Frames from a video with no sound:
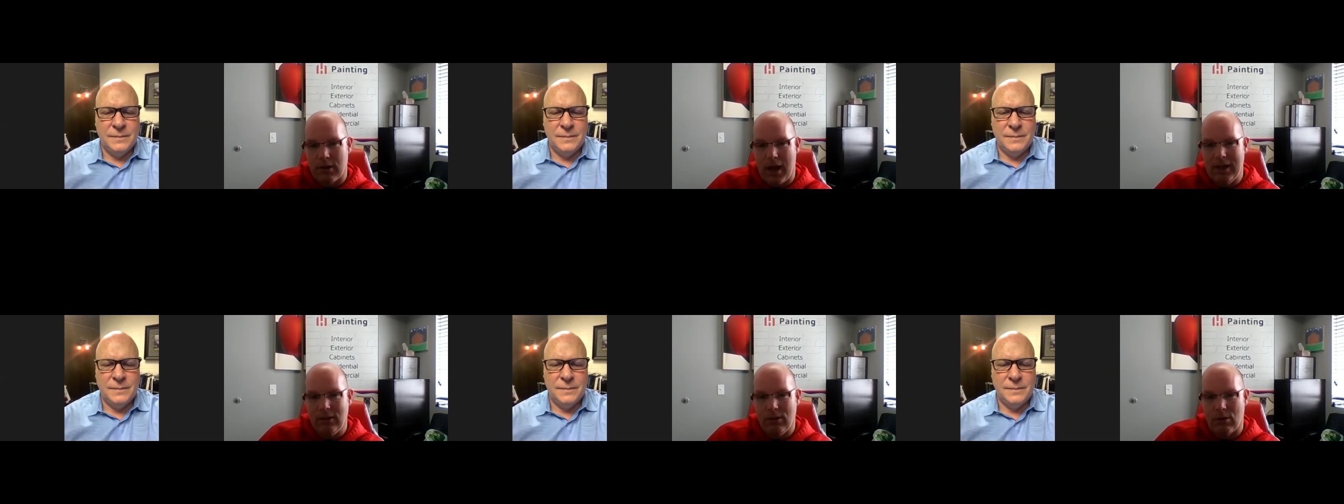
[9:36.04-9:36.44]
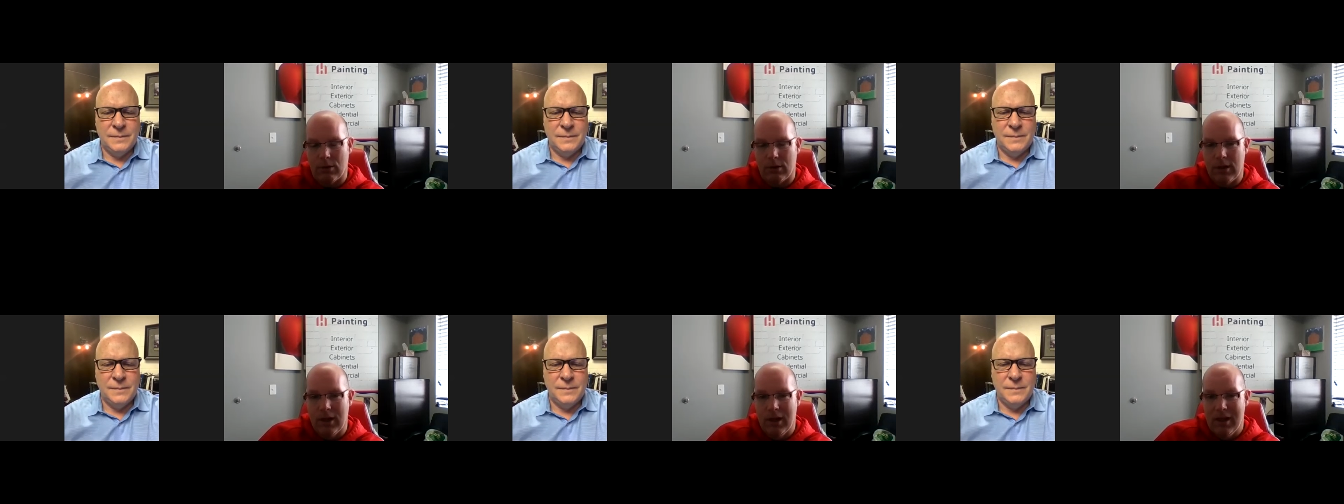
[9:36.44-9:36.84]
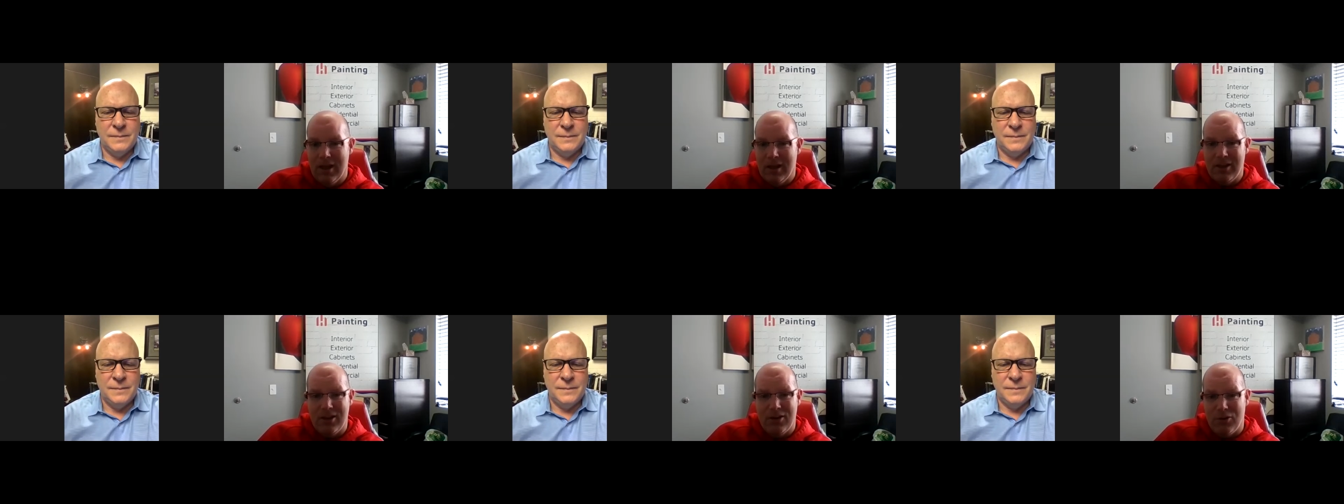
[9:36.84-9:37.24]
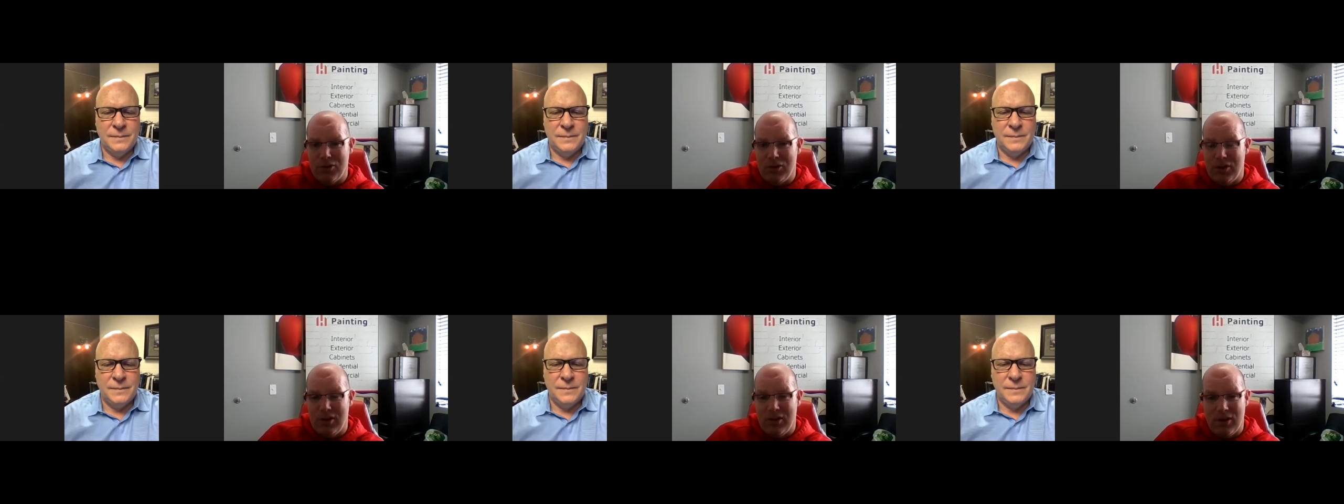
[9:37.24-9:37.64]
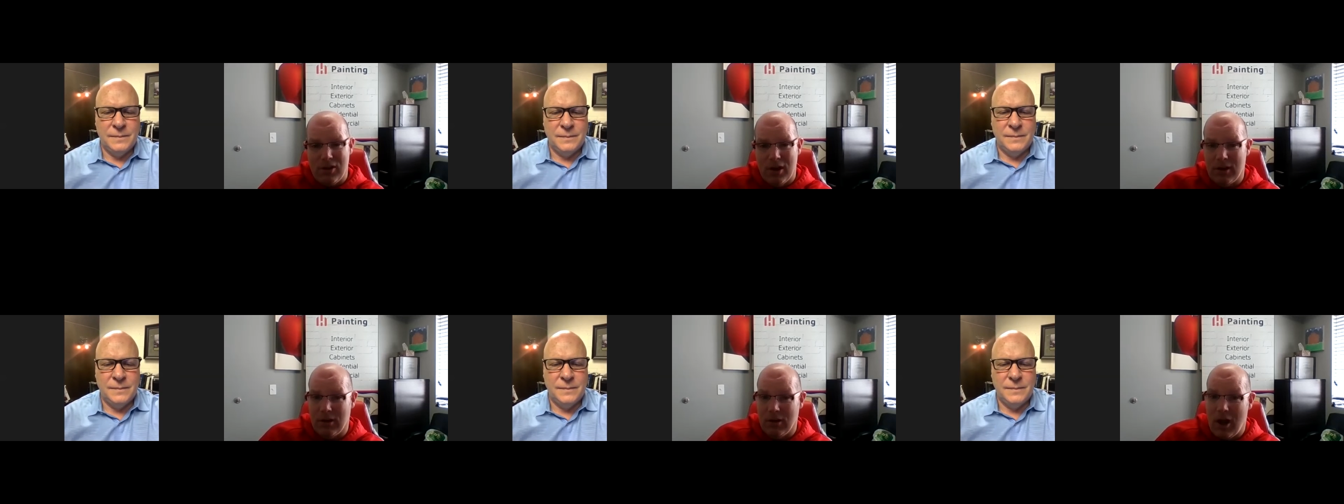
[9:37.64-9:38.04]
Speaker 1: your landlord, you know,
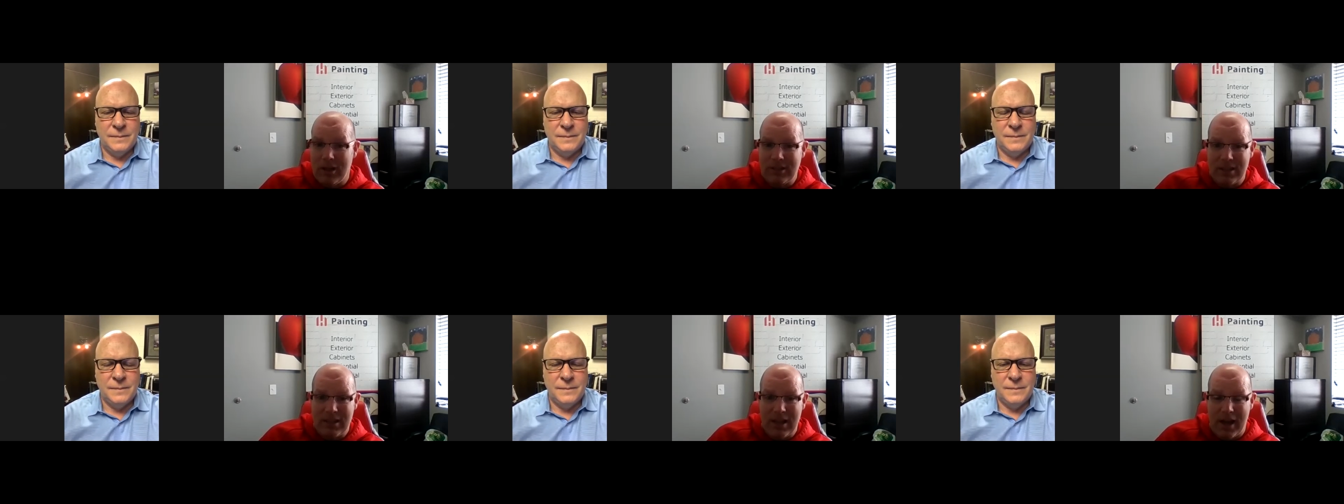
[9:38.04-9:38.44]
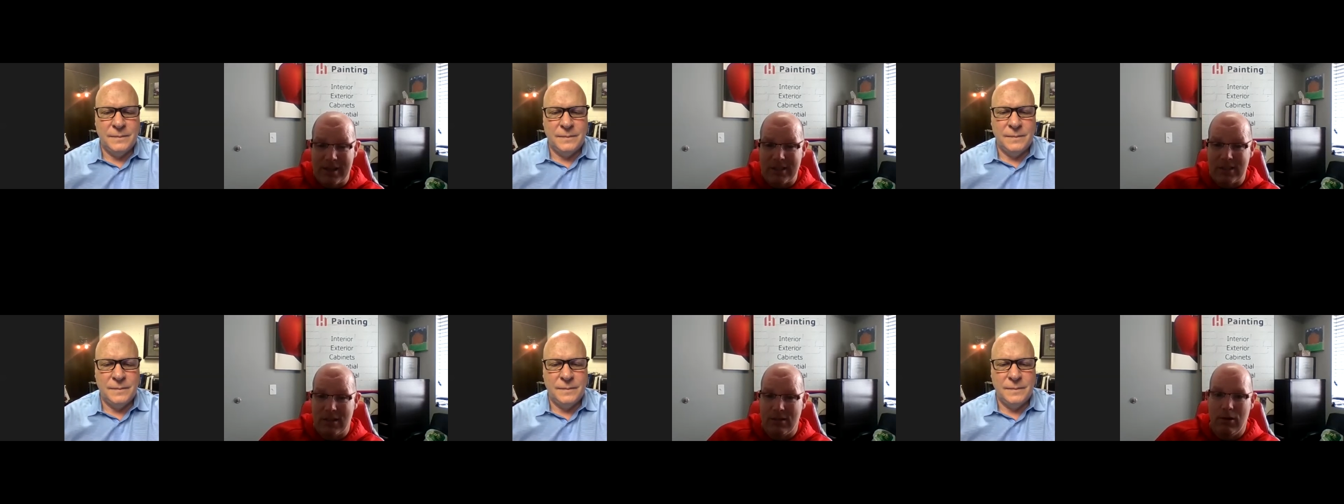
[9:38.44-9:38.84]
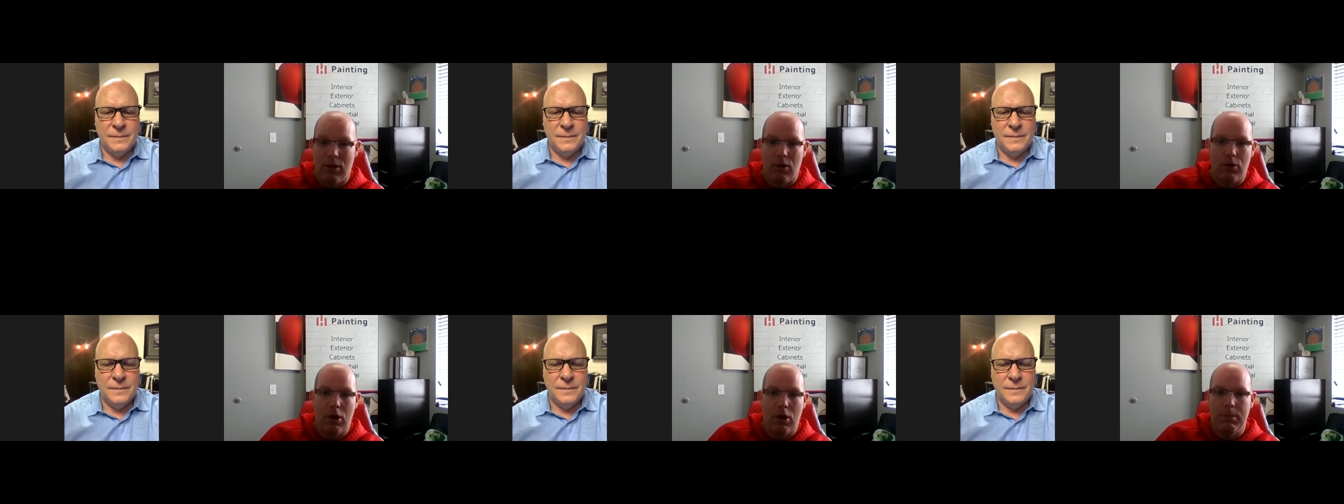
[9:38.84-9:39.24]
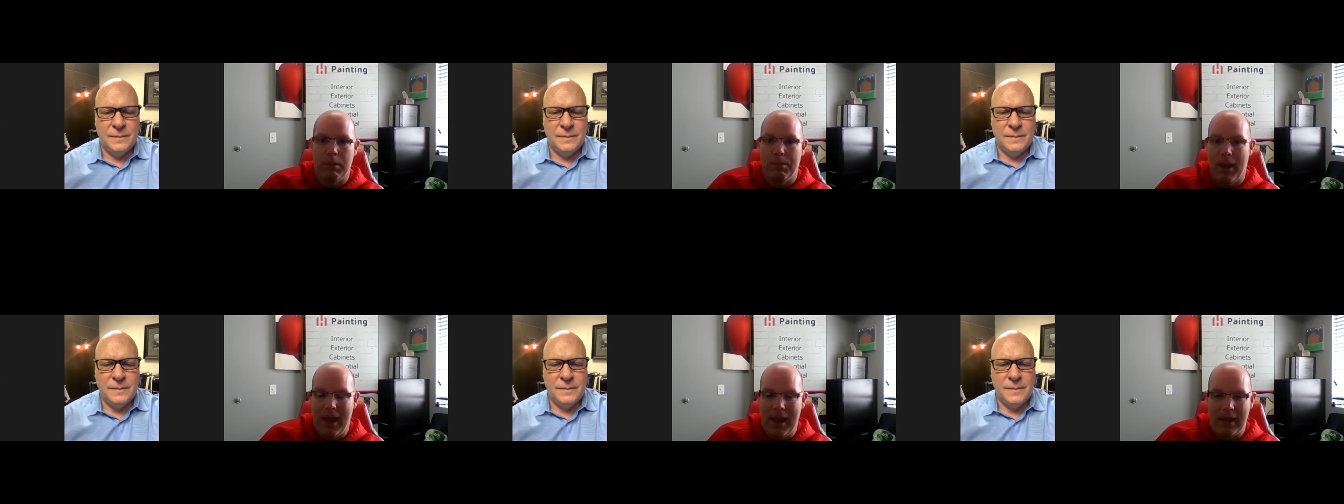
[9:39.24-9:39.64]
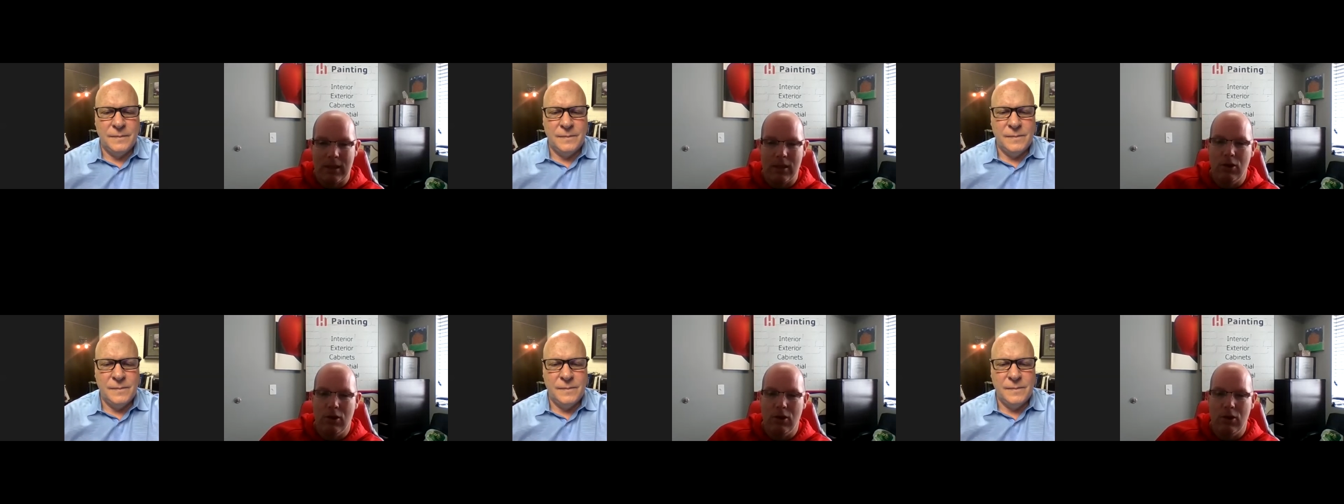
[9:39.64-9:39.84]
lots of guys, you know, could be paying.